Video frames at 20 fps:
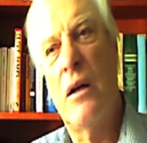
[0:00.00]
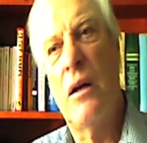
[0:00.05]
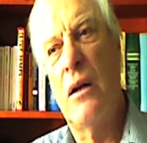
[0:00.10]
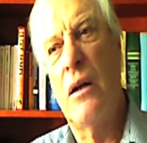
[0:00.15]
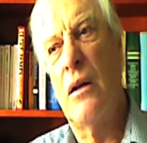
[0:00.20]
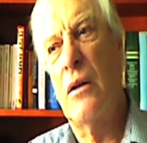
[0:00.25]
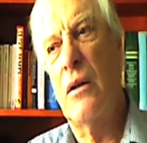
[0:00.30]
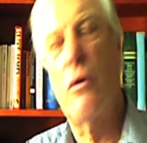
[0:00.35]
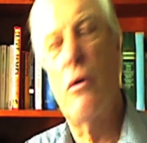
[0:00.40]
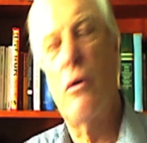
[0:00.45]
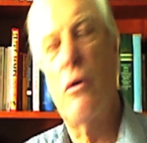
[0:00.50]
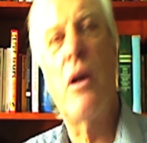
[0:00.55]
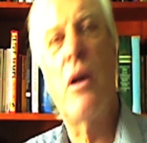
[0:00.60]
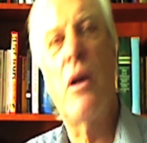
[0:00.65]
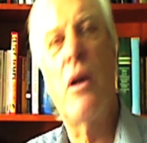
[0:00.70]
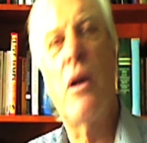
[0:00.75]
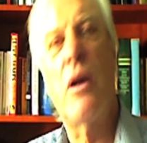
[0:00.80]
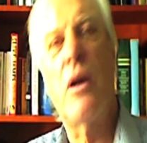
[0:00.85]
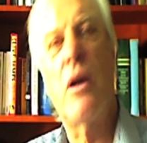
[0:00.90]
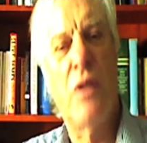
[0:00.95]

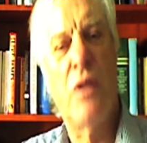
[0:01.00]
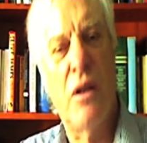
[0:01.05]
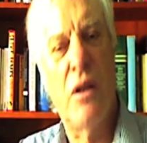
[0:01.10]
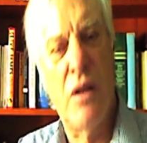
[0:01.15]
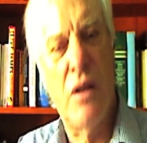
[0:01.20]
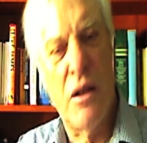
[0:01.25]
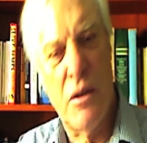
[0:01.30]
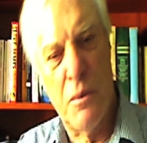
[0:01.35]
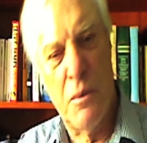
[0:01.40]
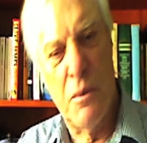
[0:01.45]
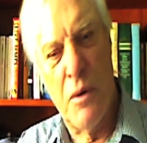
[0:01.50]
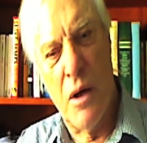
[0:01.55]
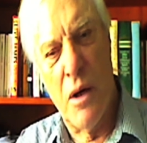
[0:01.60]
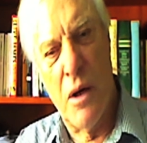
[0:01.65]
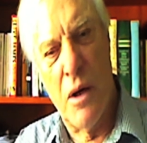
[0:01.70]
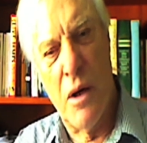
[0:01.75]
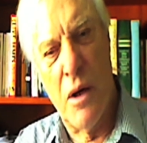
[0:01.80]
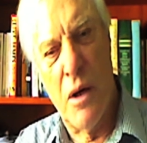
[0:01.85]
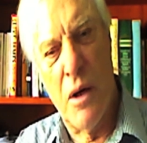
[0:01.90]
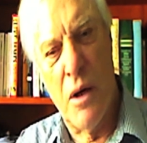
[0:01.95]
creativity and enterprise
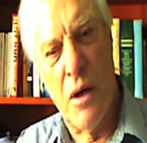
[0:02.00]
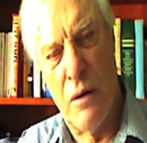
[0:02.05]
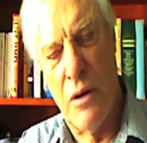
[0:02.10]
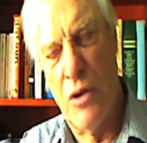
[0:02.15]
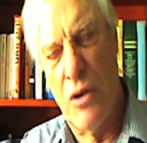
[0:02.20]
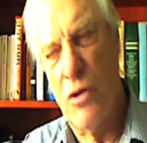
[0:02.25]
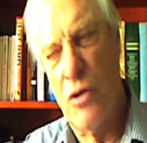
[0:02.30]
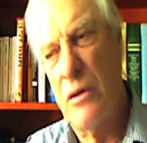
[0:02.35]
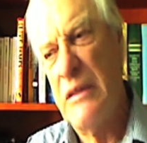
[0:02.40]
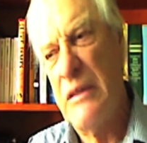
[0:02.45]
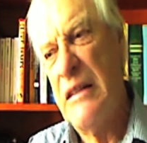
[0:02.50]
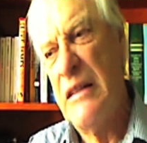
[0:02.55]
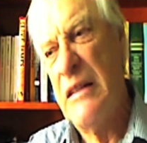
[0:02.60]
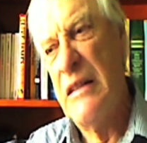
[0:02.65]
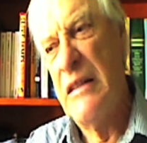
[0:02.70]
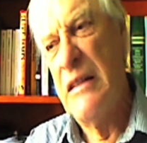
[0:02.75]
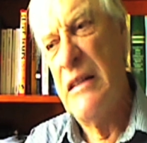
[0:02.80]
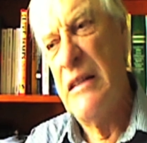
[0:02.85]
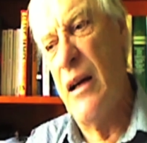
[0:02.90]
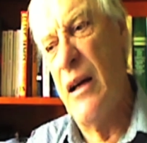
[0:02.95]
to flourish.
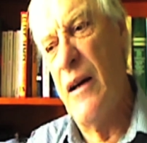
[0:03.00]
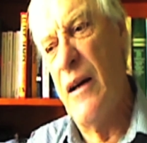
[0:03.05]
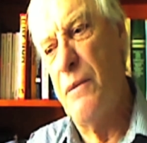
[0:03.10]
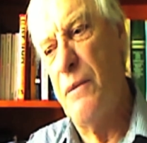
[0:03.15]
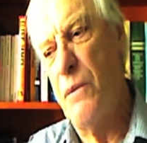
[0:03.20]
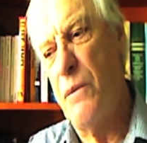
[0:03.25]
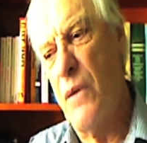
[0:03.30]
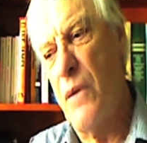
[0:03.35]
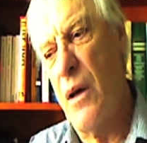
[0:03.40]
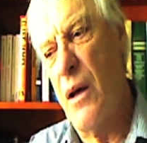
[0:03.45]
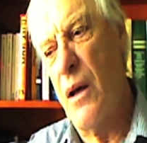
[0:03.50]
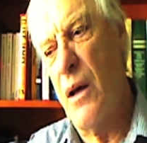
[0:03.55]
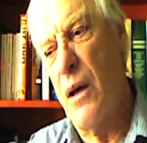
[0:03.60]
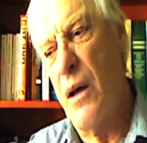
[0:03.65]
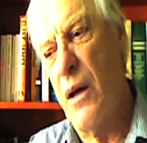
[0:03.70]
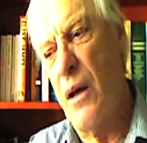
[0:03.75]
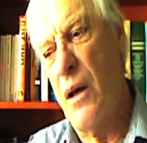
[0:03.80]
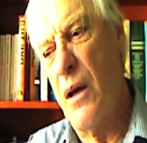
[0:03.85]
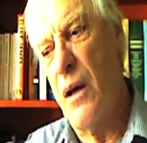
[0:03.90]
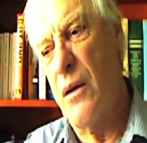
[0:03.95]
And
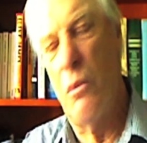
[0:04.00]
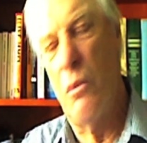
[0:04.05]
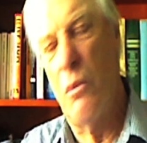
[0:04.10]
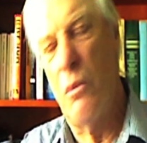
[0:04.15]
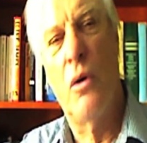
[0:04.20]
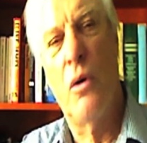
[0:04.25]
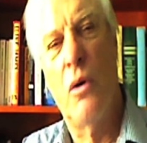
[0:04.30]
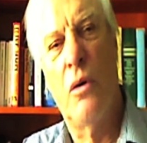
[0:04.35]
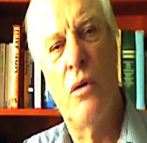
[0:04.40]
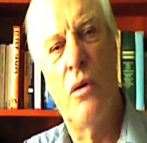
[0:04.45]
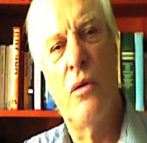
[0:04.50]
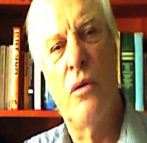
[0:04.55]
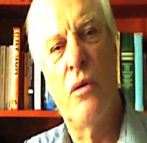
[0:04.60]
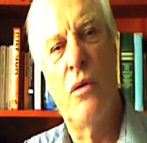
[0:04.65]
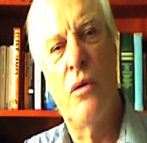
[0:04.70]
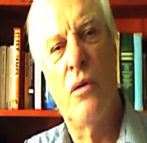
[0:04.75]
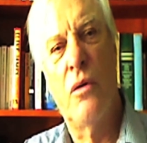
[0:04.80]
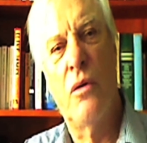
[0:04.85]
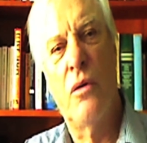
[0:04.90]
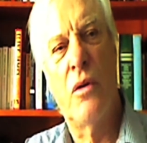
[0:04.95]

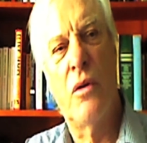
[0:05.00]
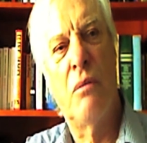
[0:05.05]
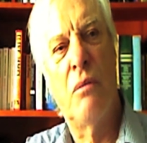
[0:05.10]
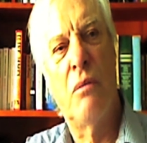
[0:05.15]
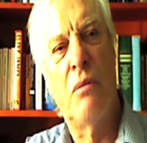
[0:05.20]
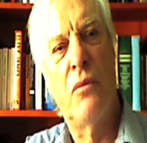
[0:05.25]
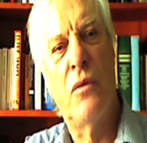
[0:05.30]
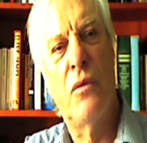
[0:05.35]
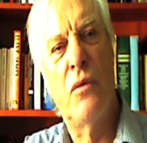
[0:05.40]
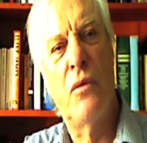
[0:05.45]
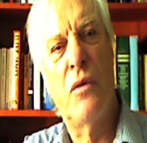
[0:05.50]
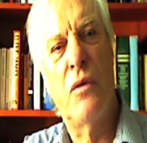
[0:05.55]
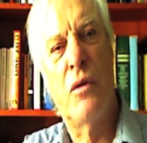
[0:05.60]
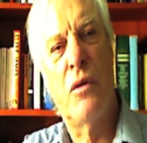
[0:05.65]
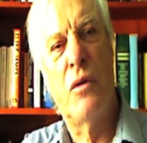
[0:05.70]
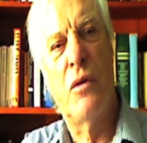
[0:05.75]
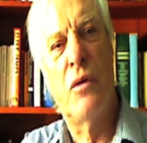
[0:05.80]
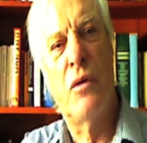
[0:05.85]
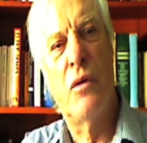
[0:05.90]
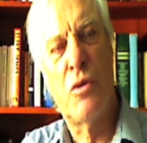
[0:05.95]
the
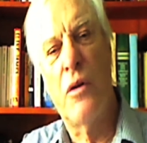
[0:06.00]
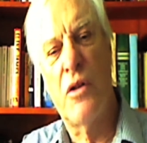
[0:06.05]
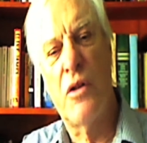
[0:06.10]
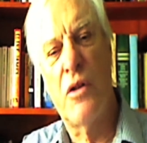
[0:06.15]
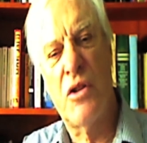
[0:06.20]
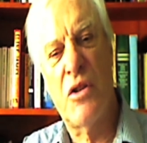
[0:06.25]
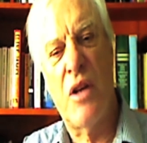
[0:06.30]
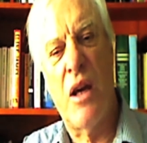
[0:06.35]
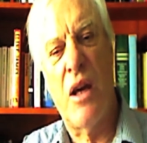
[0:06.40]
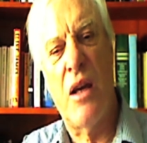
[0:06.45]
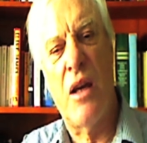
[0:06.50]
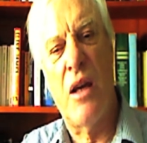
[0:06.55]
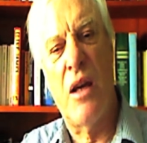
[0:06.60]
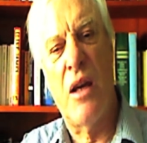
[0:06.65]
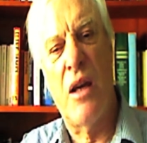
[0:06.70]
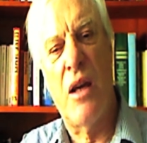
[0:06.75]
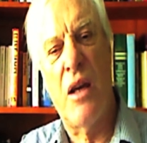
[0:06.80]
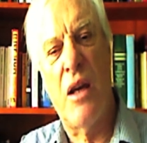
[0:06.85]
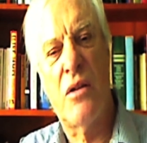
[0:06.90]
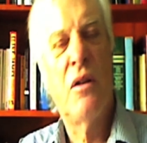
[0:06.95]
smaller the state,
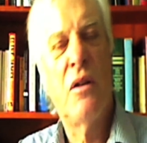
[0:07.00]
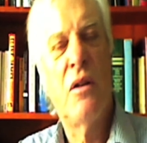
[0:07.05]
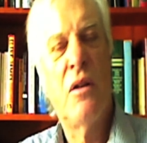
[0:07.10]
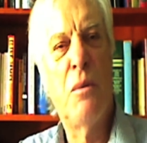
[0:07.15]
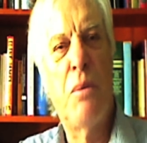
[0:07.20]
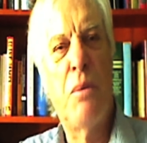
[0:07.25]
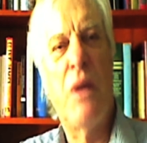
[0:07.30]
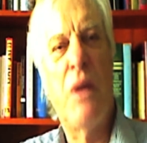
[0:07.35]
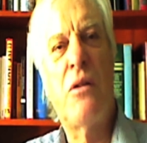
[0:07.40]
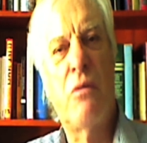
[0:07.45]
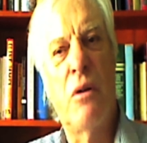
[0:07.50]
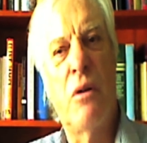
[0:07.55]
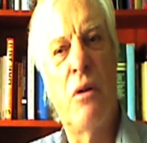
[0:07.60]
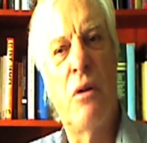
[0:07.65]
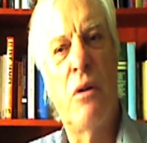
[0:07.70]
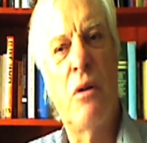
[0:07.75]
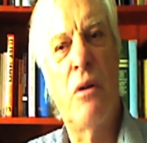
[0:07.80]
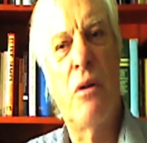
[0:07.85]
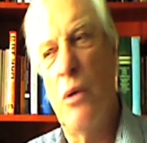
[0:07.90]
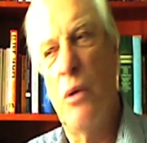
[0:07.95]
the better it
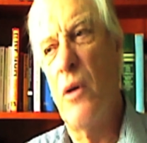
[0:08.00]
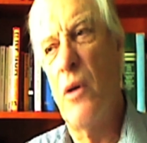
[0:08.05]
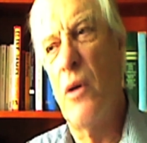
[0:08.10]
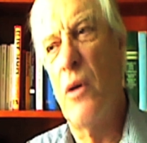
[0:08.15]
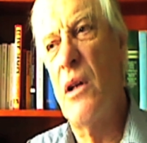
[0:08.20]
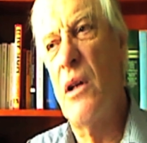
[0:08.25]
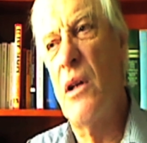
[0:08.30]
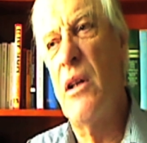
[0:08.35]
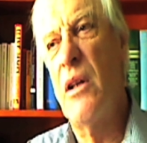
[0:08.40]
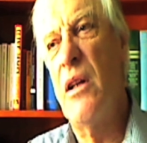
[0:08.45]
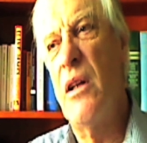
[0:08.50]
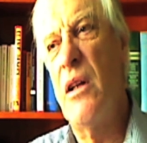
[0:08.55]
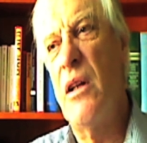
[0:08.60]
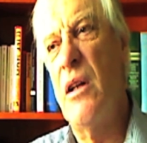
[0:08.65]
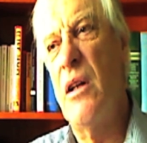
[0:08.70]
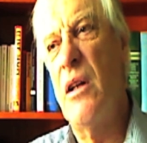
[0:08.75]
would be. One of the leading